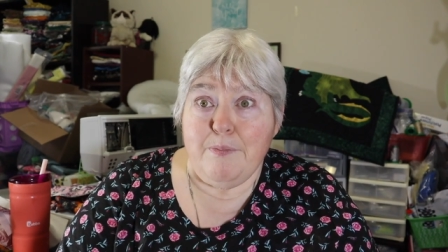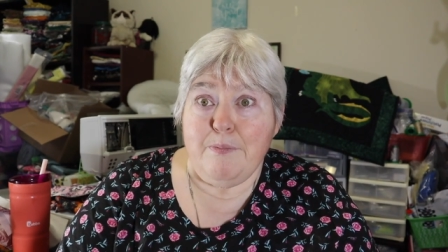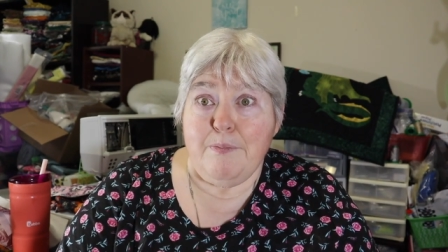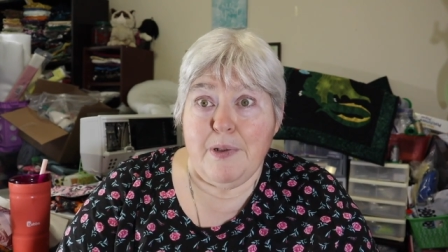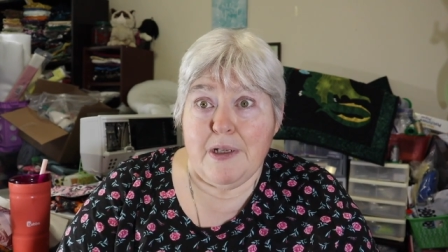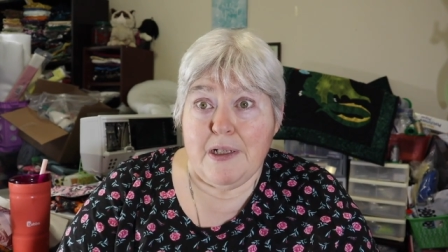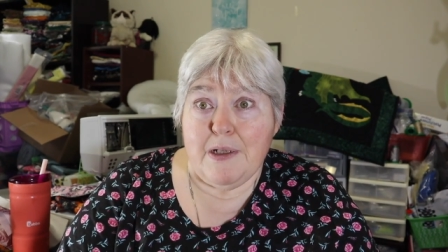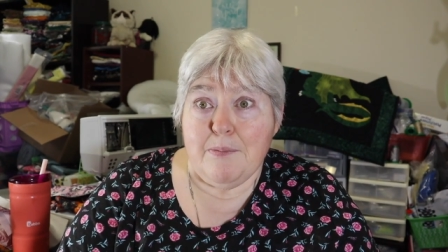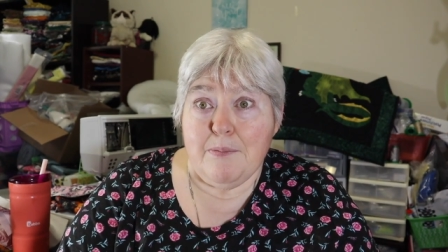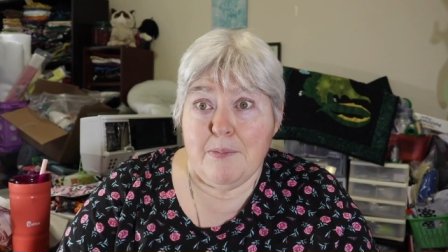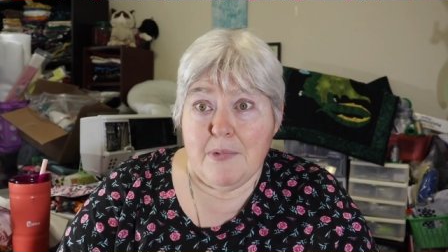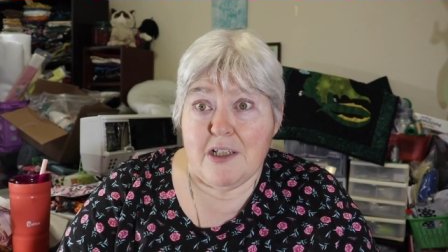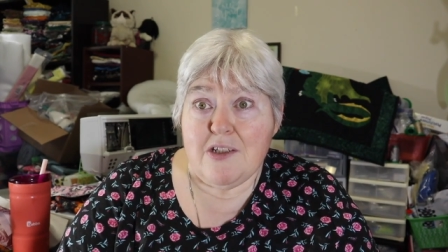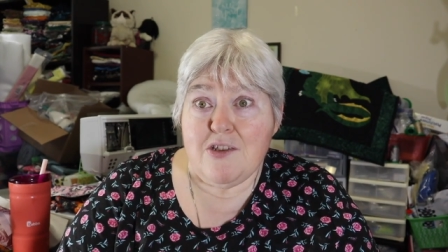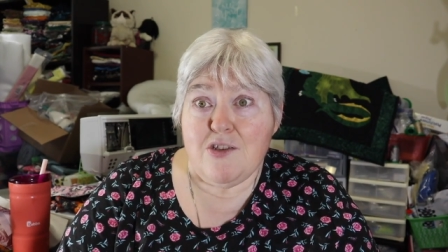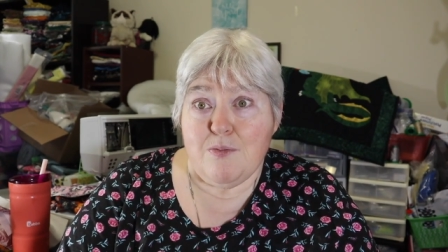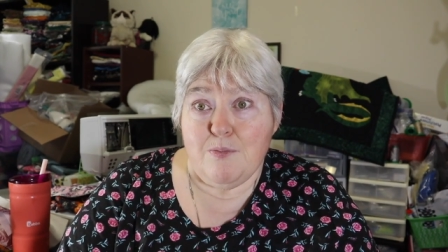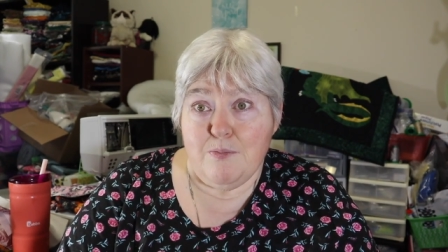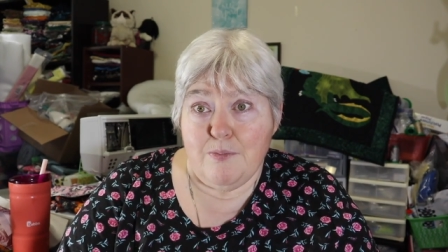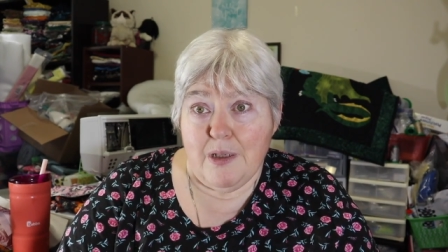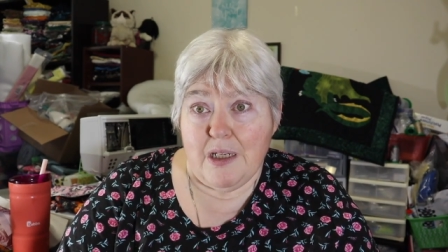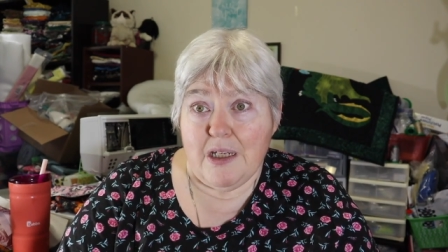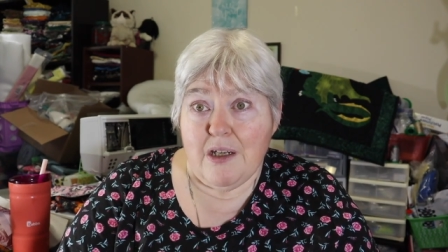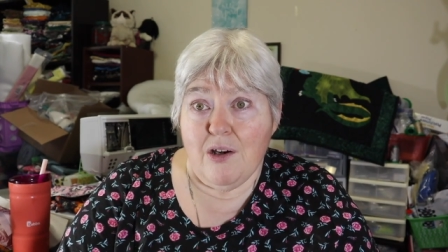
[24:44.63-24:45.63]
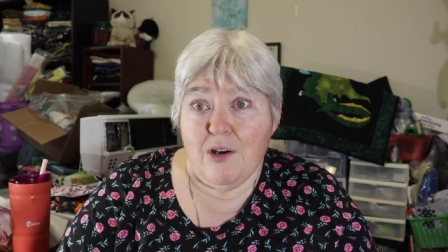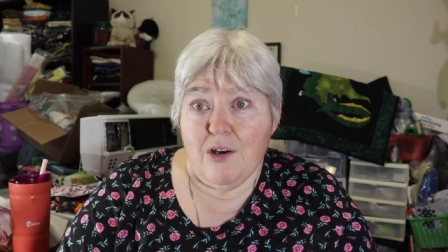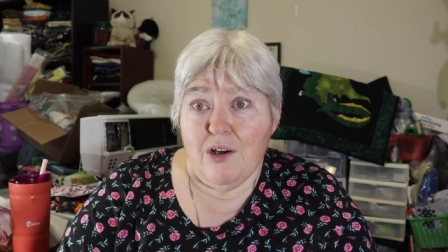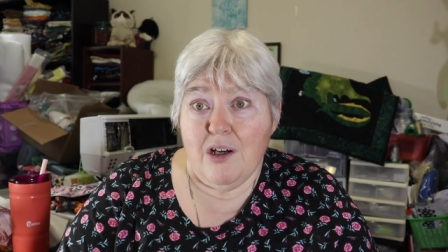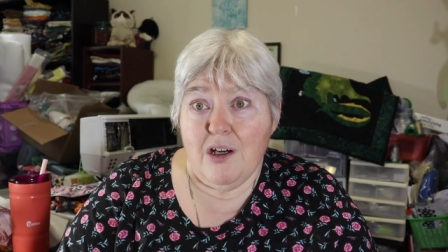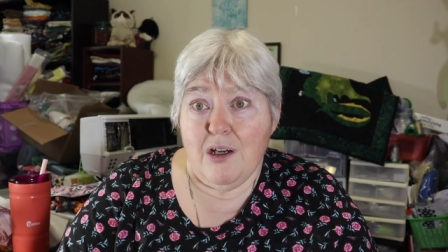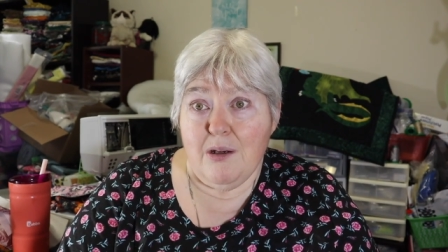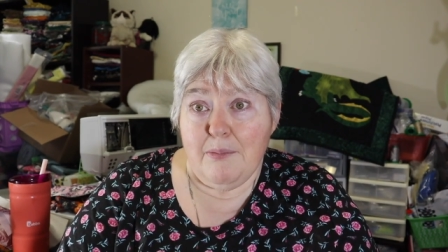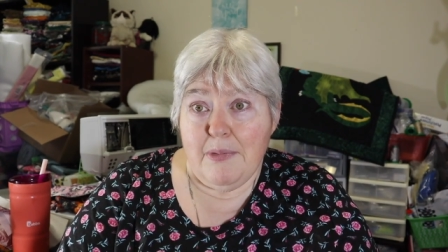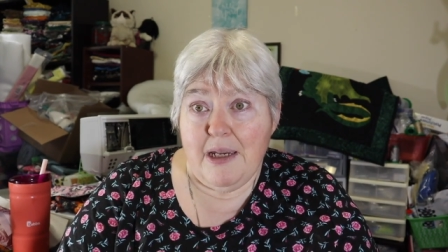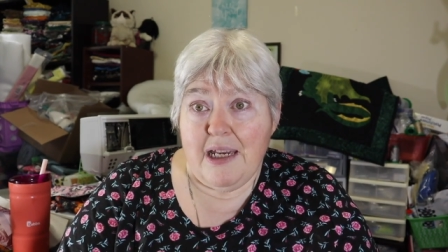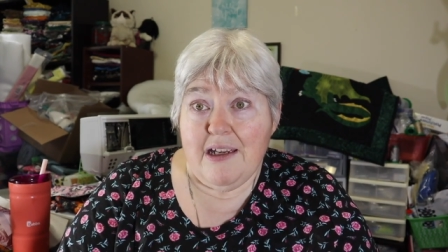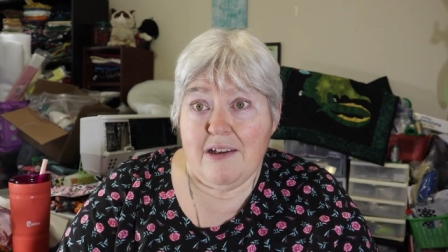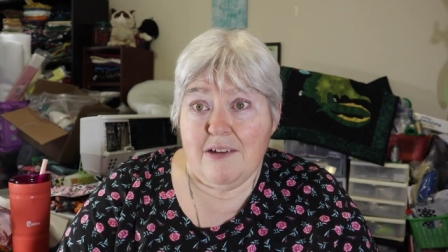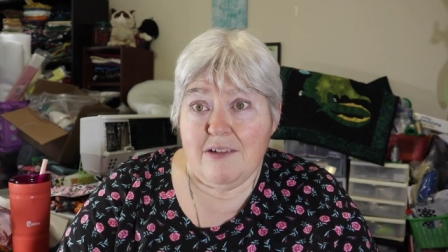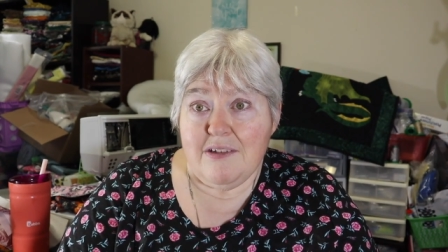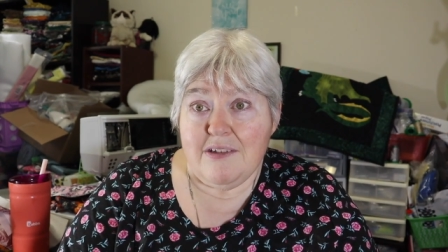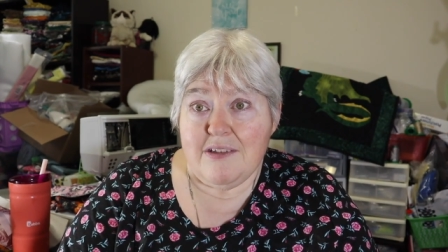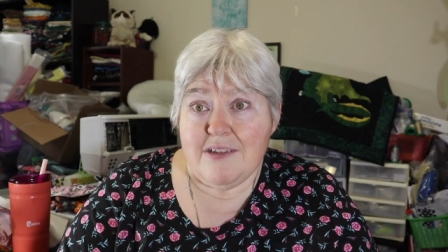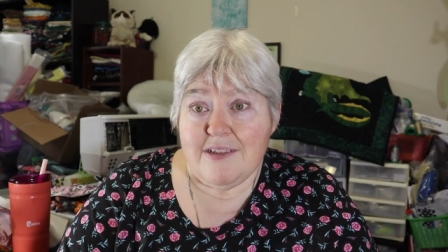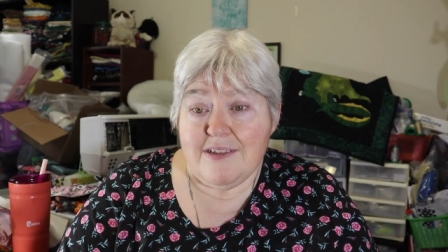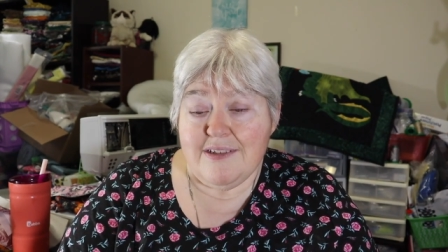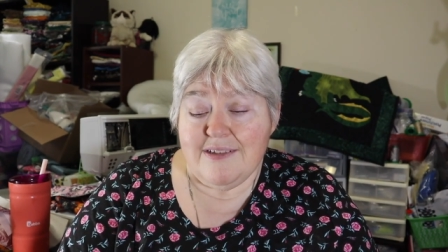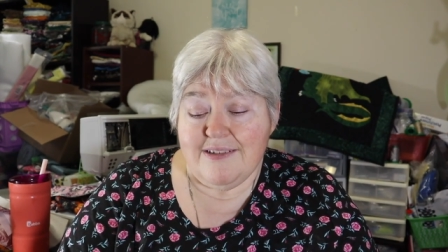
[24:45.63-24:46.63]
but a much bigger
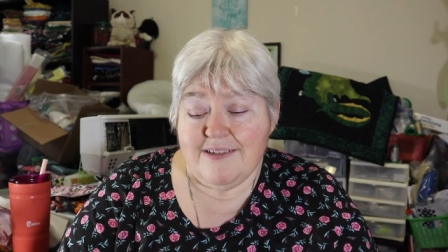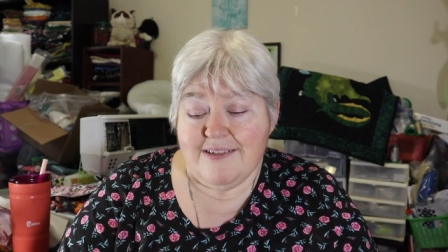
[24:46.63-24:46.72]
amount?